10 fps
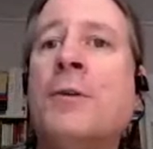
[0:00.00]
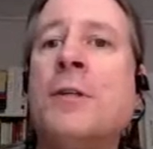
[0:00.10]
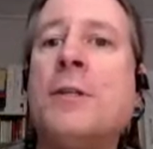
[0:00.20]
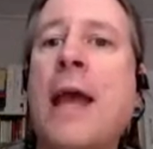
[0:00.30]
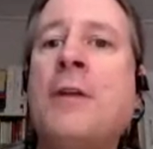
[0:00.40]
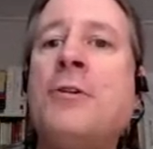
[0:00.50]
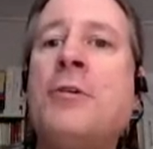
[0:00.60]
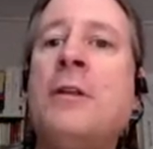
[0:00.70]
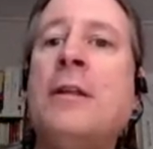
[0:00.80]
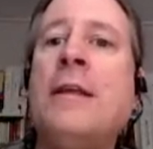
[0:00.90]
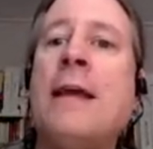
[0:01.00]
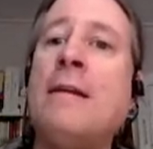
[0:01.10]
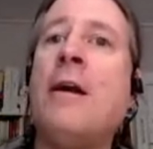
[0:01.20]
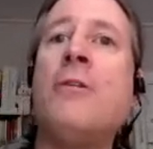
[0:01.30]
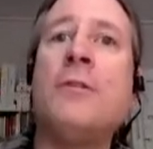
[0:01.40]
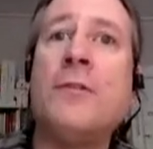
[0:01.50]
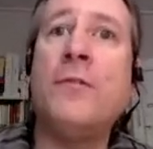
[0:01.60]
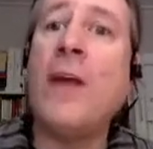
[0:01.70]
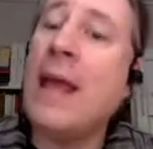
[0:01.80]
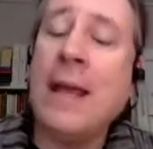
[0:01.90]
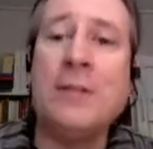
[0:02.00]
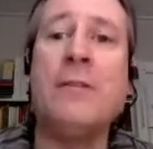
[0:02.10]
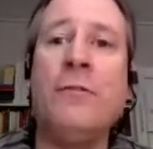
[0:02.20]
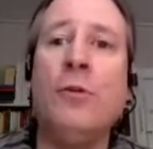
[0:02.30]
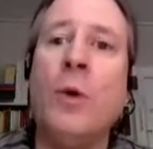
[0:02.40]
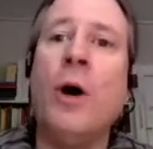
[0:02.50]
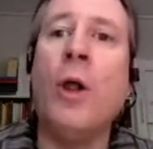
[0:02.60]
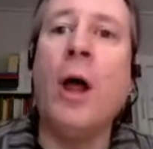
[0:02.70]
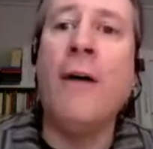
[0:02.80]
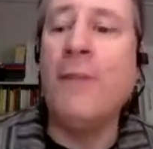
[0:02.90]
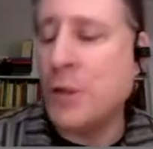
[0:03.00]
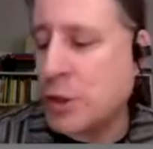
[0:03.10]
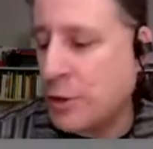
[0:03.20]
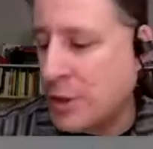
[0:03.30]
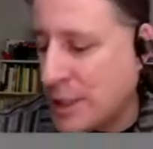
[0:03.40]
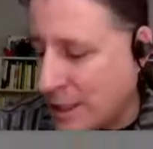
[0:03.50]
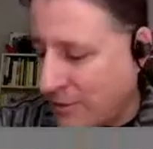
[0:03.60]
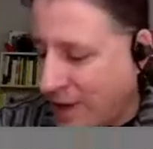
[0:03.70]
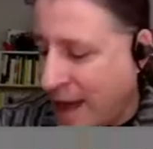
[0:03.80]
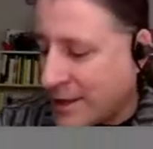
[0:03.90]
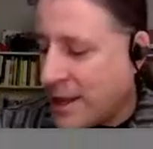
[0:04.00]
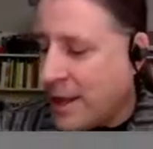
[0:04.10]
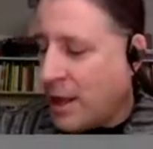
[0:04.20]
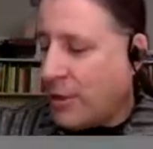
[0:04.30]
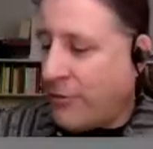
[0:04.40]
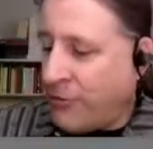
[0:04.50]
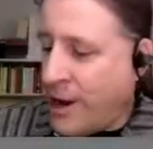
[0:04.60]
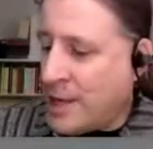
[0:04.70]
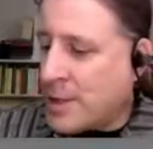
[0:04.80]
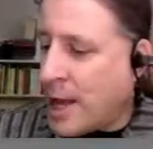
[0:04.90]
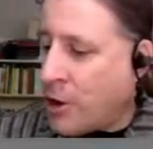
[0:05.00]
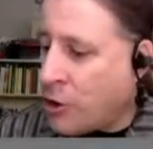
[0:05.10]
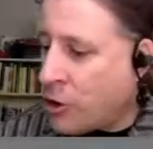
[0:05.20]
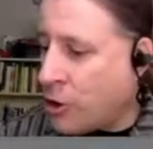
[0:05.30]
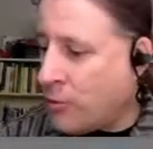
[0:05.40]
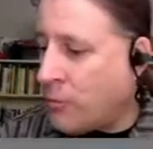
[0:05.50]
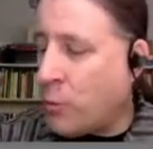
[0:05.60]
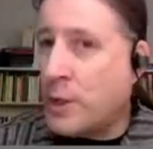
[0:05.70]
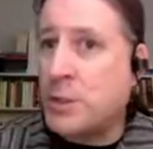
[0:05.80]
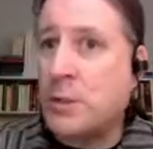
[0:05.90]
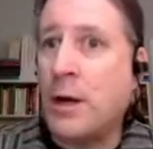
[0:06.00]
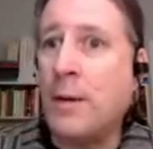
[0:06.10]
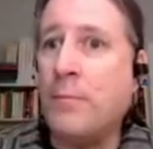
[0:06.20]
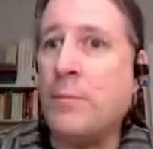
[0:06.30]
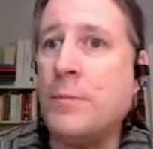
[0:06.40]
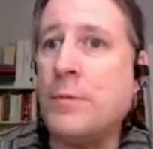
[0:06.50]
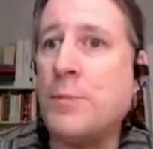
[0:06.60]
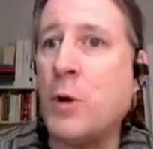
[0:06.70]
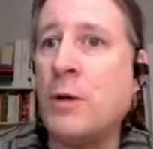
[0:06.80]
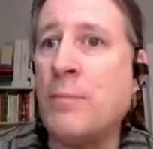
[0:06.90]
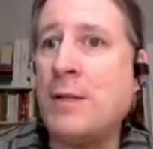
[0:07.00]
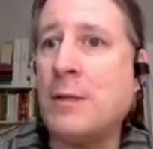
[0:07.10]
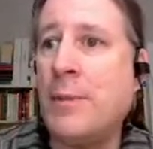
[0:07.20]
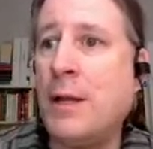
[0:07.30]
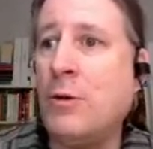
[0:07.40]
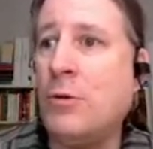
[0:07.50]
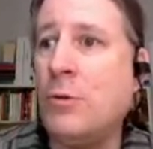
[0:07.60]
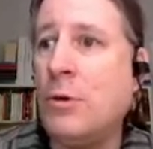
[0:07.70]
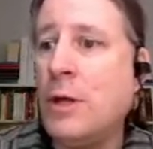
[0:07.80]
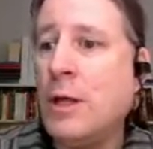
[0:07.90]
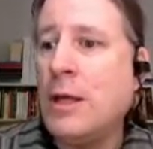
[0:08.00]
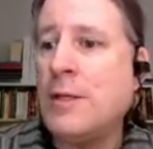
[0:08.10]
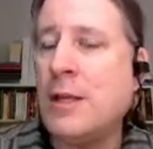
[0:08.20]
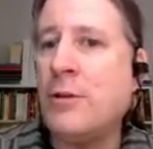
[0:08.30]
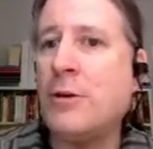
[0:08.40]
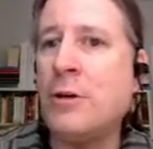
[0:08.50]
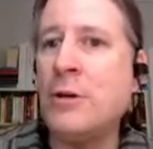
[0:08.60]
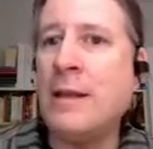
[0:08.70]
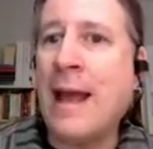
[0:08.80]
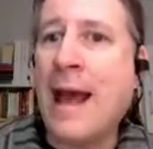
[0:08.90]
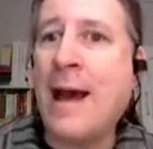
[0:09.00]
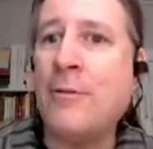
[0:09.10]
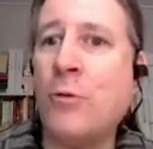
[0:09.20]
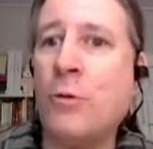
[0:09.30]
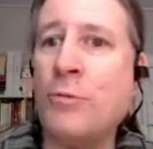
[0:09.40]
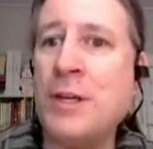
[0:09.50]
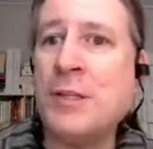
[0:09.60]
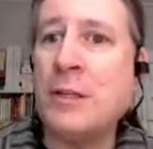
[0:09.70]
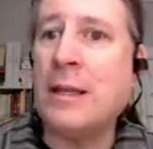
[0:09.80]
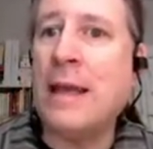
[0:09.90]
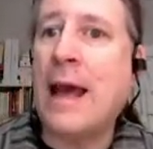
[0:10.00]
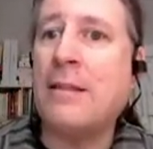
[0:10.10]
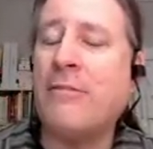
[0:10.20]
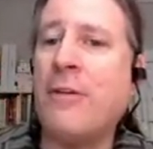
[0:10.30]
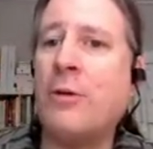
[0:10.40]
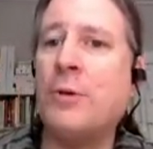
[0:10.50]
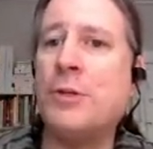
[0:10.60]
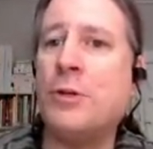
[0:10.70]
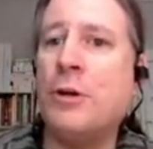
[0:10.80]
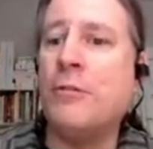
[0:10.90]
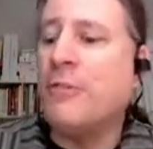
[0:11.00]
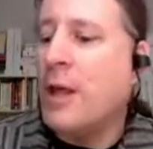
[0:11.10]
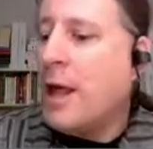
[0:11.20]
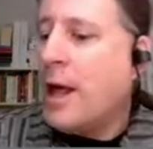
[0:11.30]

is it's entered yet another phase, if you will, of uncertainty. In fact, the phrase I heard was spoken by somebody who is either currently at or recently at the Federal Reserve